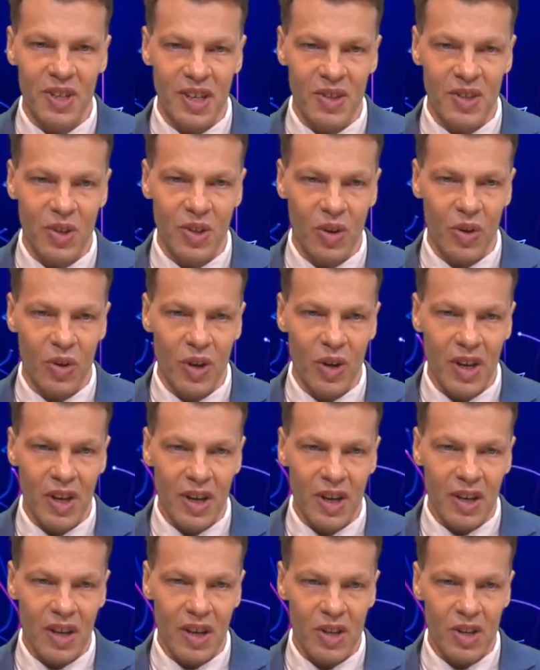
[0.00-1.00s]
So
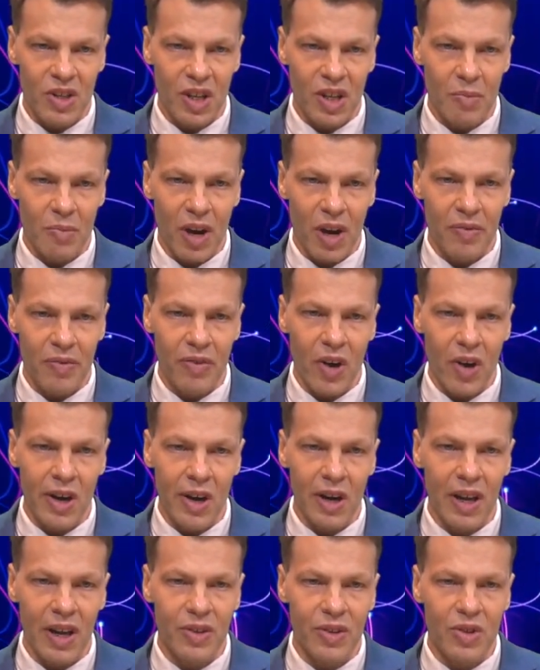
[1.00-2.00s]
can you see my
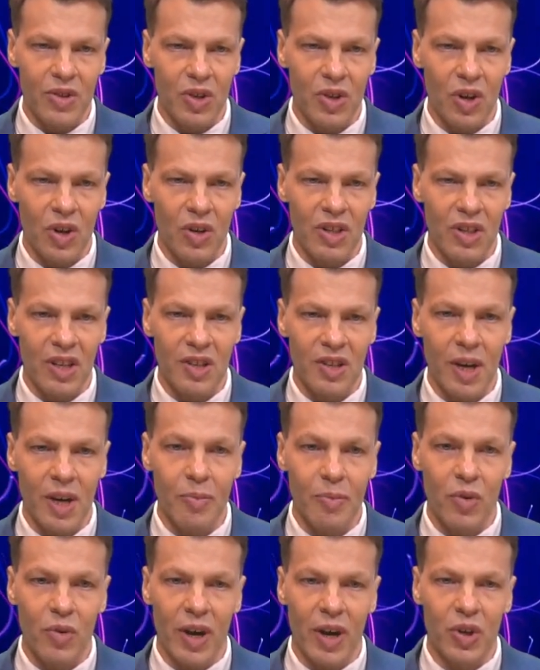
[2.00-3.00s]
final uncertainty is up
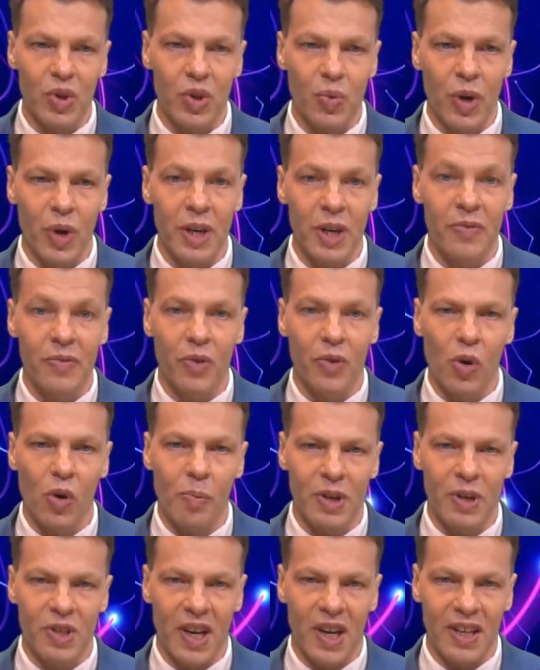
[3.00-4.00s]
around
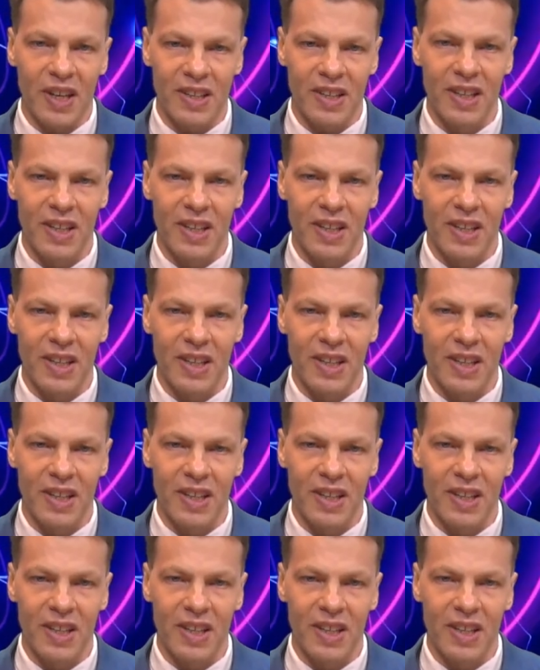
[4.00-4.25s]
24%.